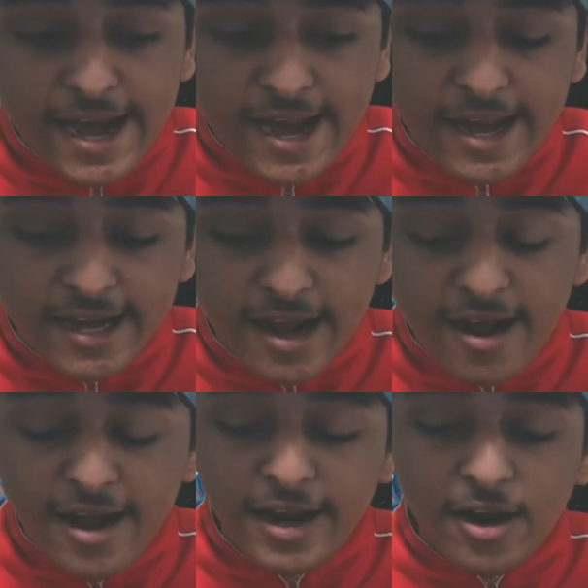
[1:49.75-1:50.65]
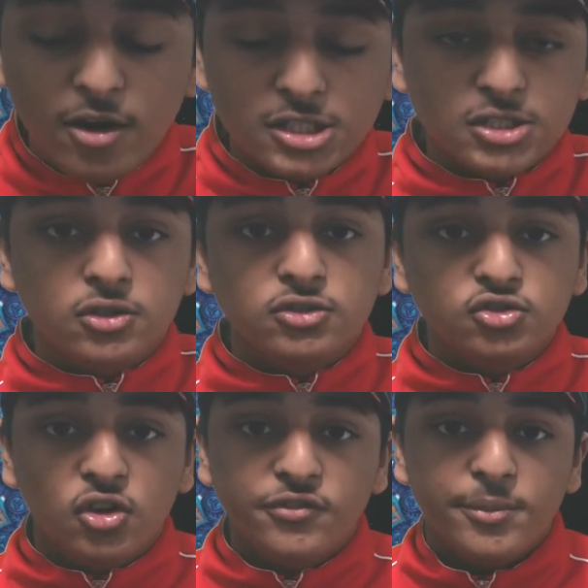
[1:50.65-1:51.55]
and I also
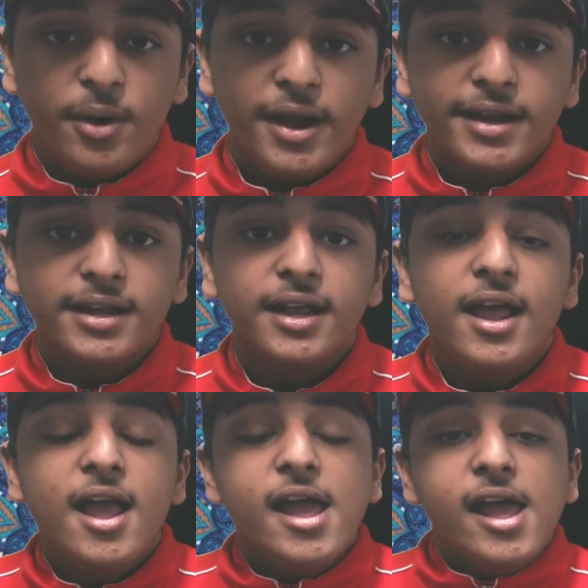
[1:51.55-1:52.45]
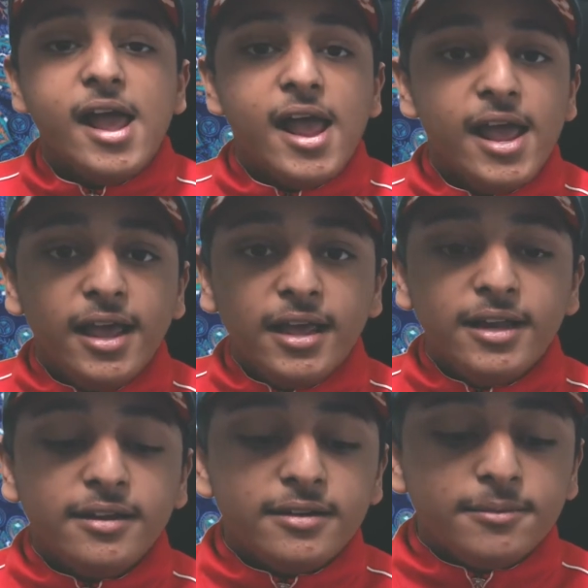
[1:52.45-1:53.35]
drove the bike,
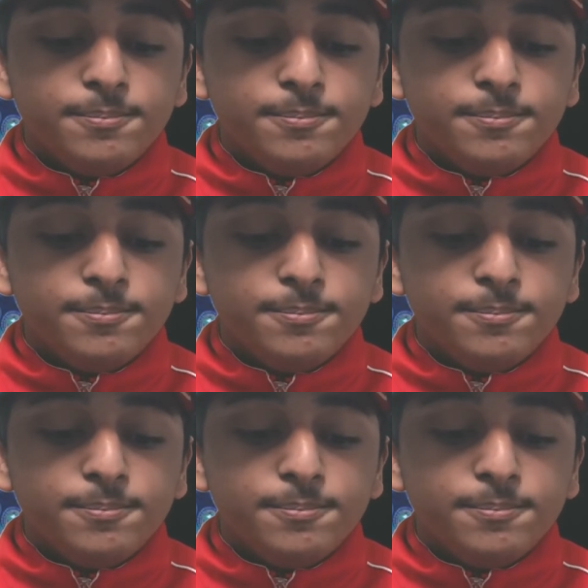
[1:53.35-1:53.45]
and